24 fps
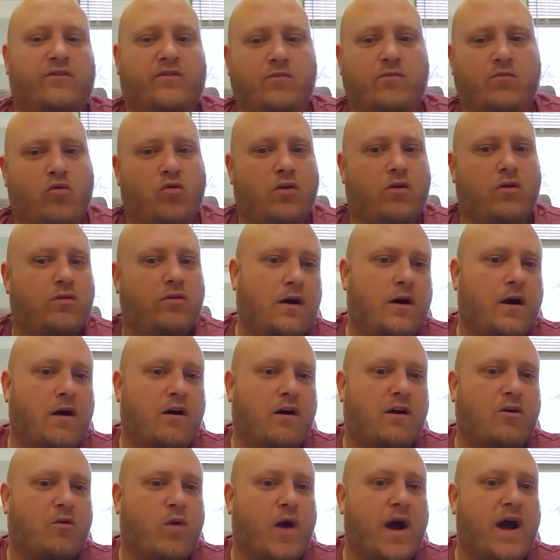and more
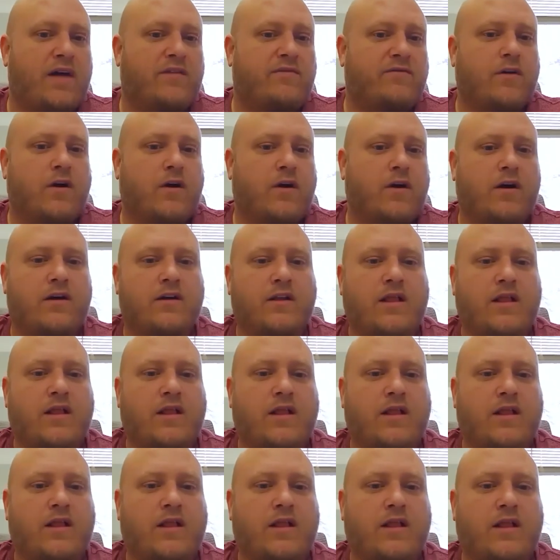ROI for our
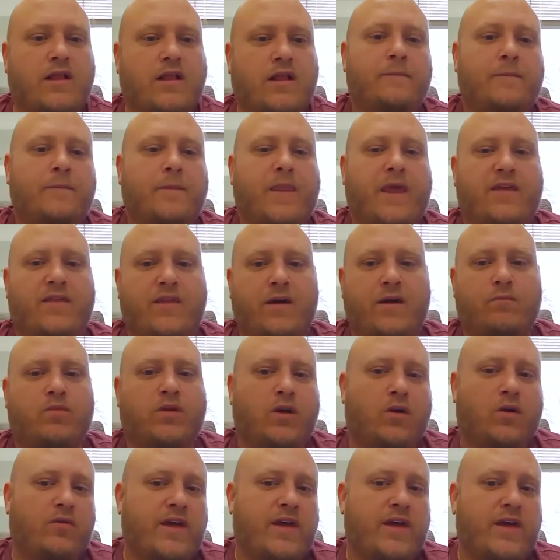clients. And then
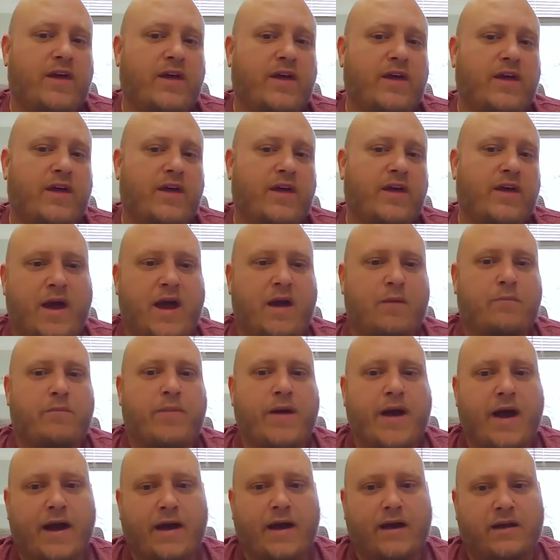below that, you have your
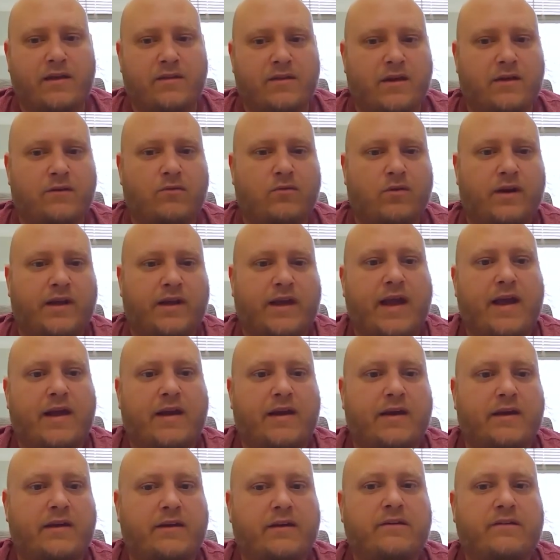map pack and then
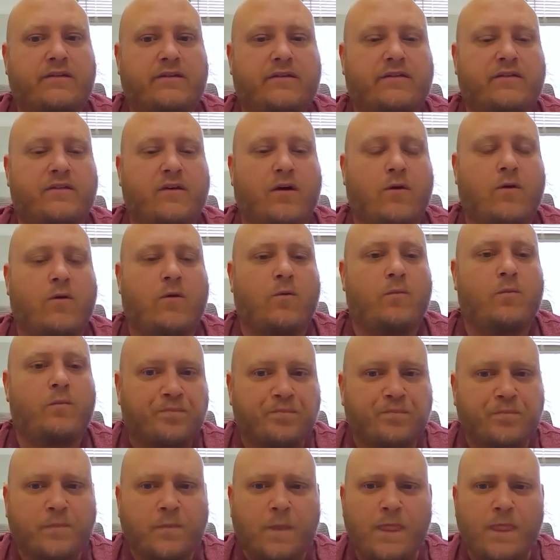organic. So
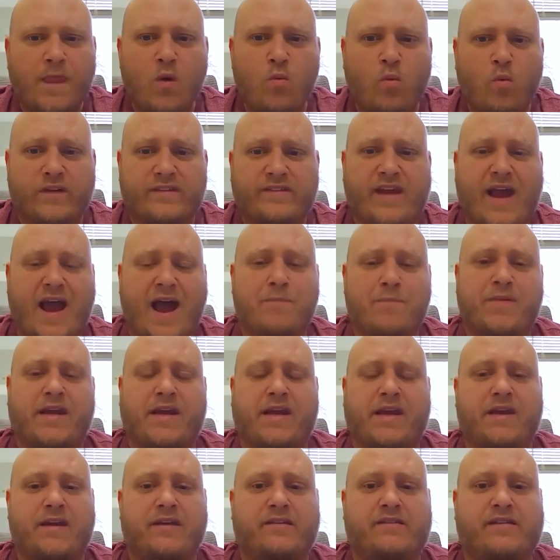what's happening
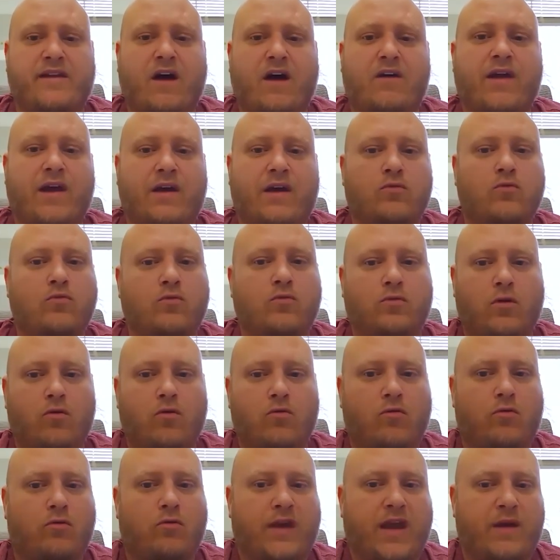is now that Google
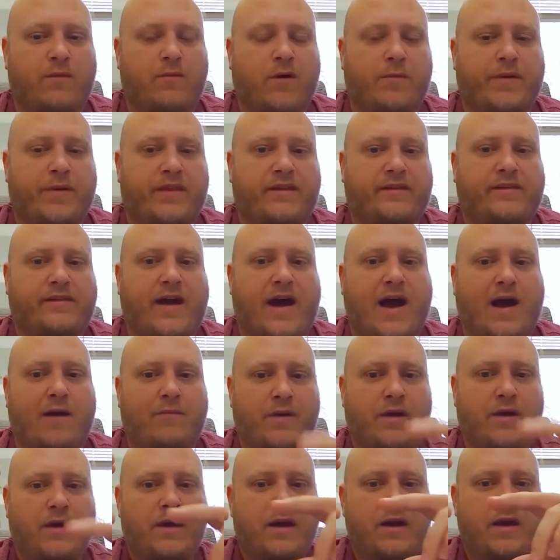Local came up at the top,
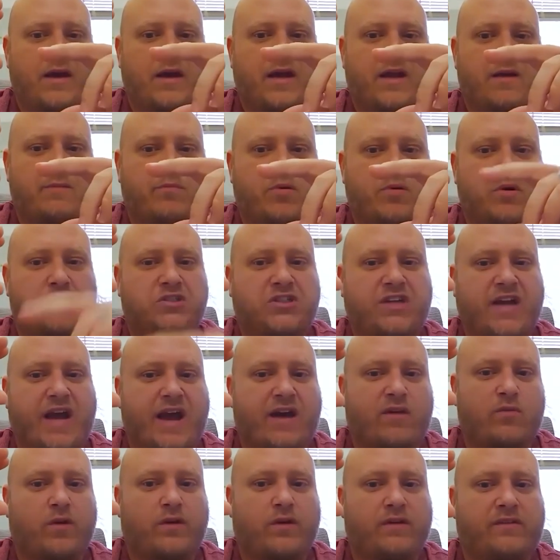it pushed
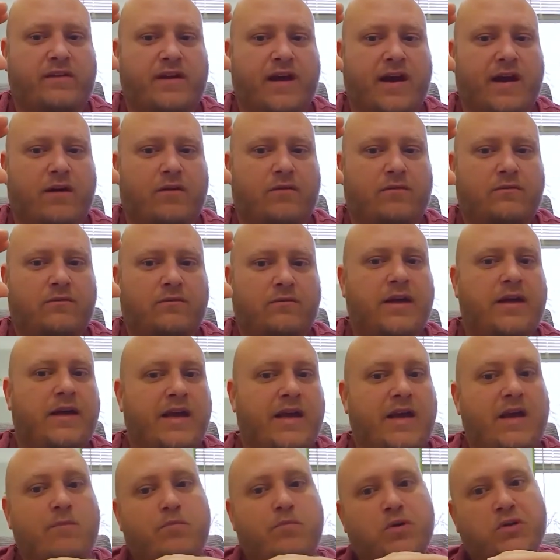AdWords down
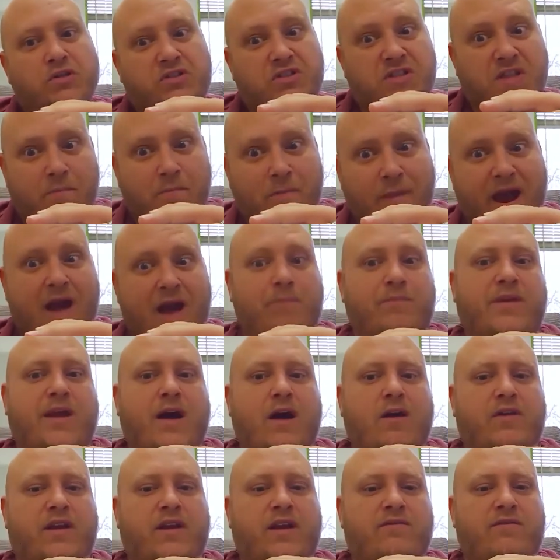it pushed the map
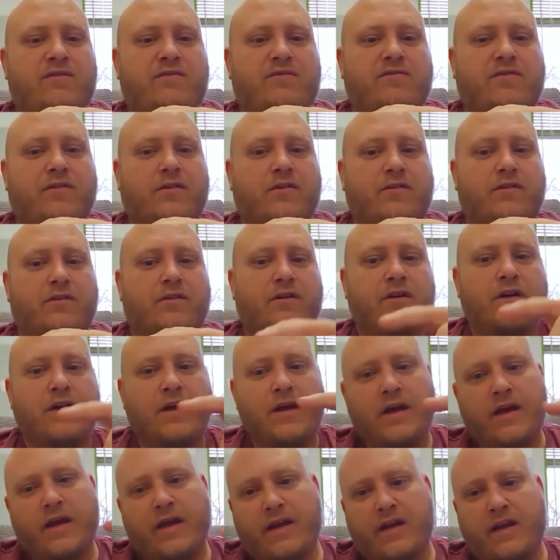down even further
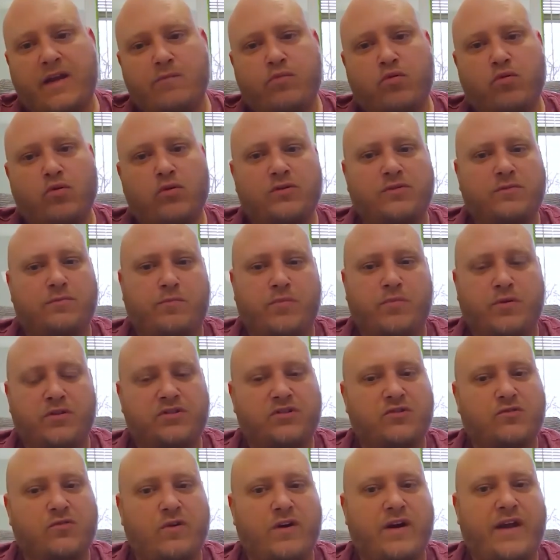and it pour-
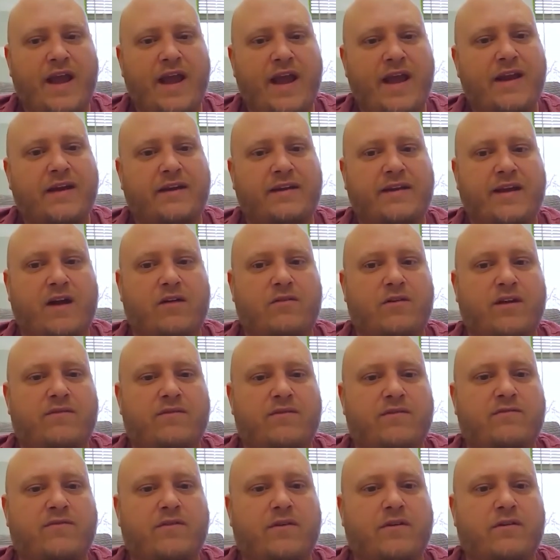pushed organic down
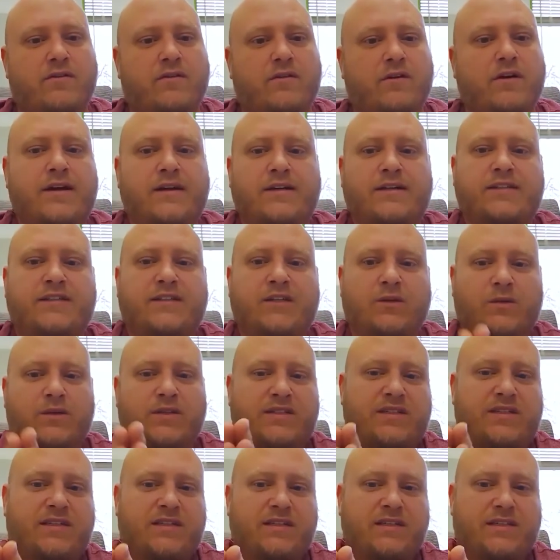even further. So
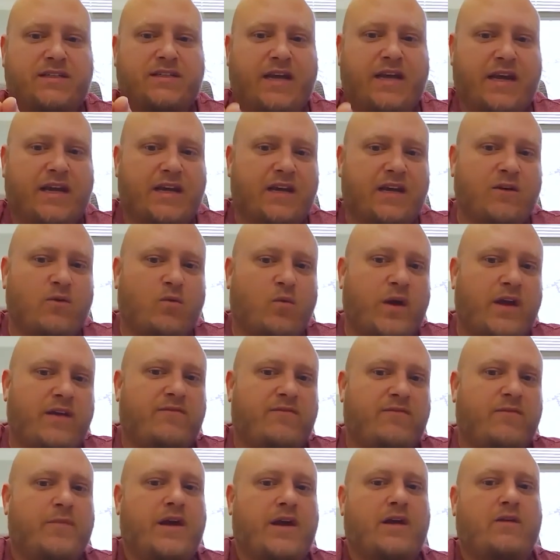it's taking away
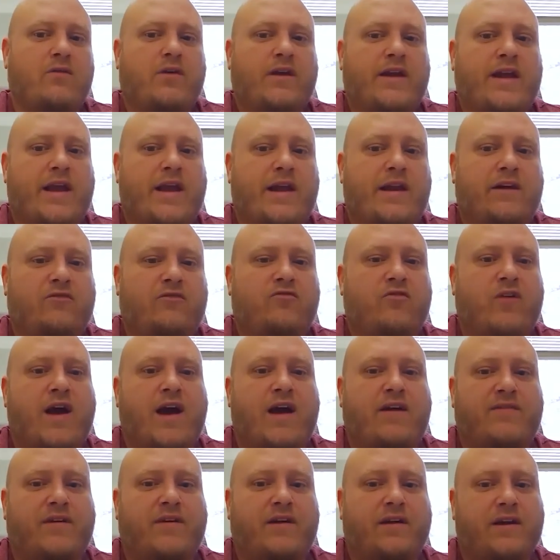from that organic
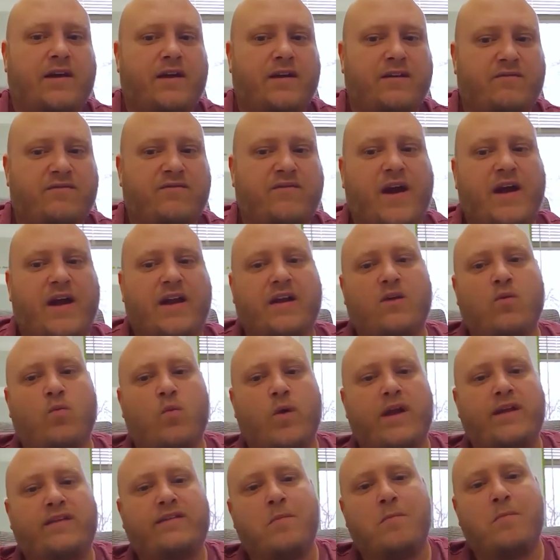traffic and finding a
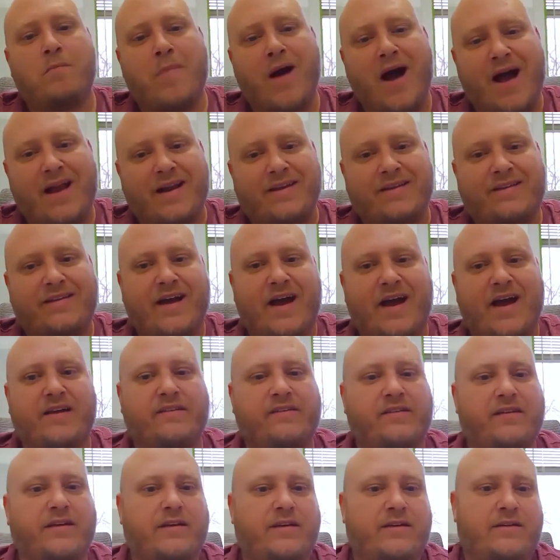way to
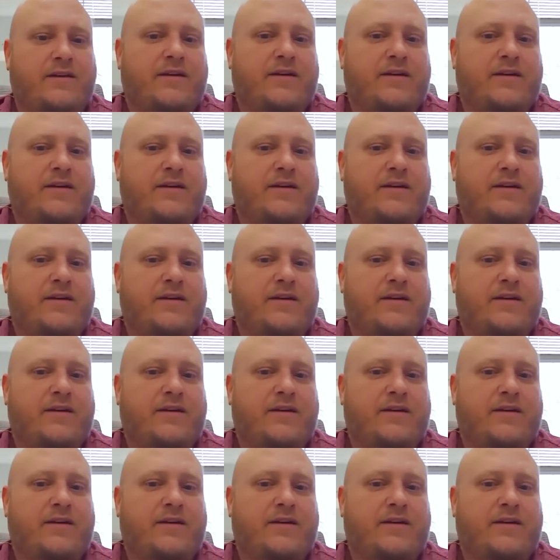monetize it